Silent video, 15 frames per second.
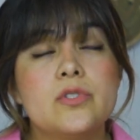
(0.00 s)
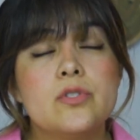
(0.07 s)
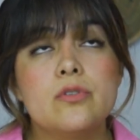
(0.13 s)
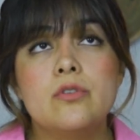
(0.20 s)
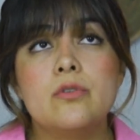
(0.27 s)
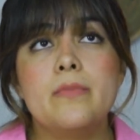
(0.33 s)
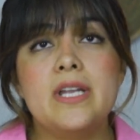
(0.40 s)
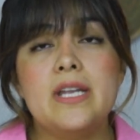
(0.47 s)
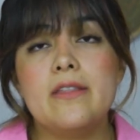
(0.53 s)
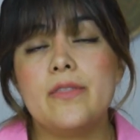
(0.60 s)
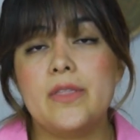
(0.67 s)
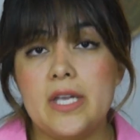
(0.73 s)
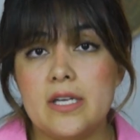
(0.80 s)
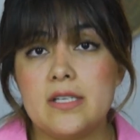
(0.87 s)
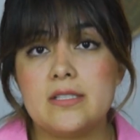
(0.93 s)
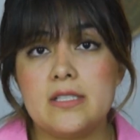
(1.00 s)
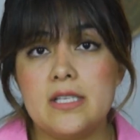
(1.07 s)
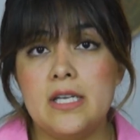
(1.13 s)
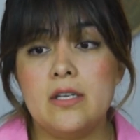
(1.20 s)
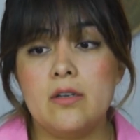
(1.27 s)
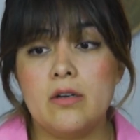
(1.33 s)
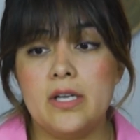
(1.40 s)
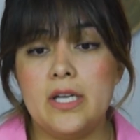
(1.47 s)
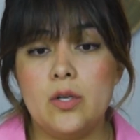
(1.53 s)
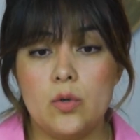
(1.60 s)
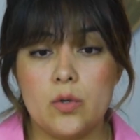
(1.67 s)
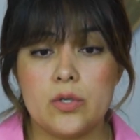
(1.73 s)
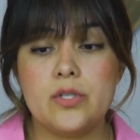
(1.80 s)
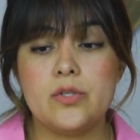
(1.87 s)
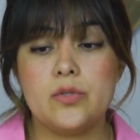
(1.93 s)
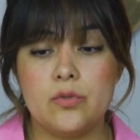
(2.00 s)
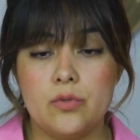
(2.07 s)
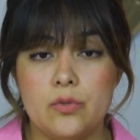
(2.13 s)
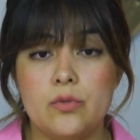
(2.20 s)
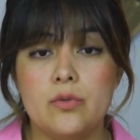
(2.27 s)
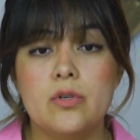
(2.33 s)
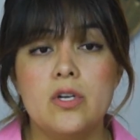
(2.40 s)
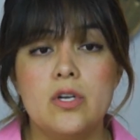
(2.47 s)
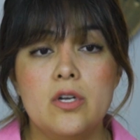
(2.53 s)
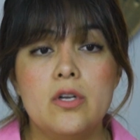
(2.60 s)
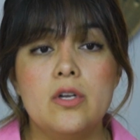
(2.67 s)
to do many things in, in order to,